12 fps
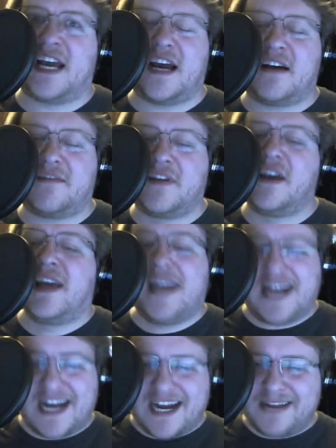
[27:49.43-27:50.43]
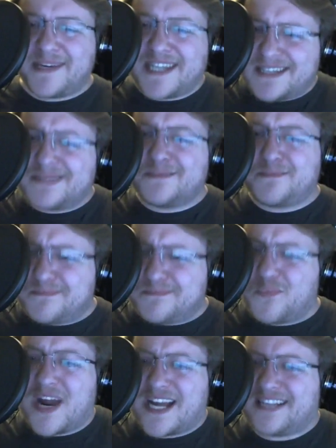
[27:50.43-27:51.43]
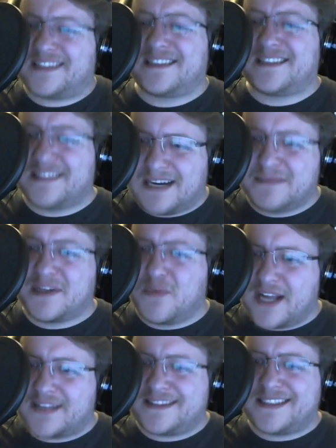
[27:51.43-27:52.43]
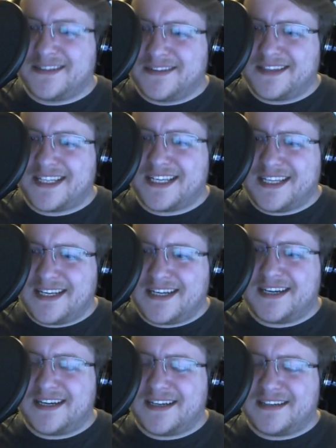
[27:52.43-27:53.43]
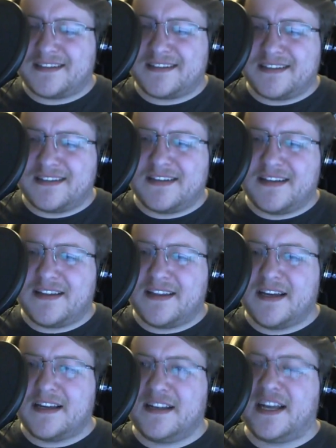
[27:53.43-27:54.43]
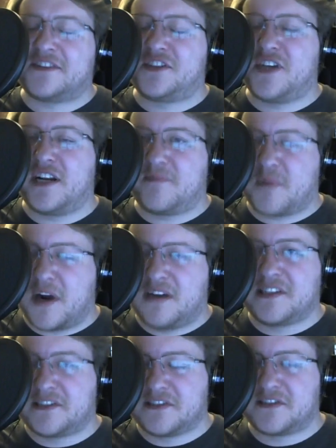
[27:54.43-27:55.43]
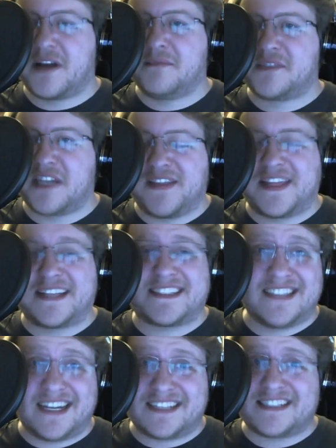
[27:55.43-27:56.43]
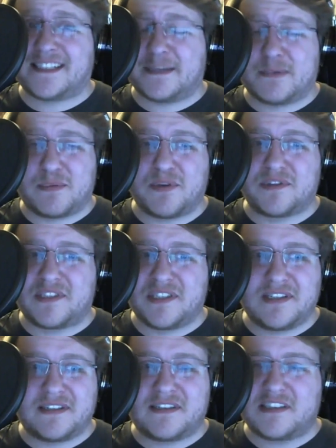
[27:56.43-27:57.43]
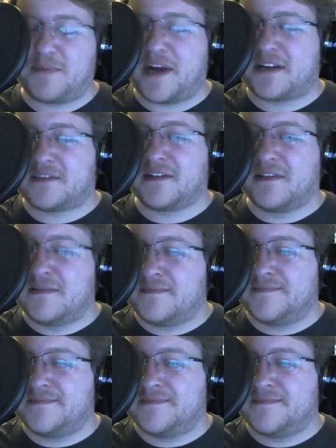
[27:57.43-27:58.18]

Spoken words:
have. I'm gonna wait. I'm gonna wait till the next gen of processors comes out that's not susceptible to Spectre.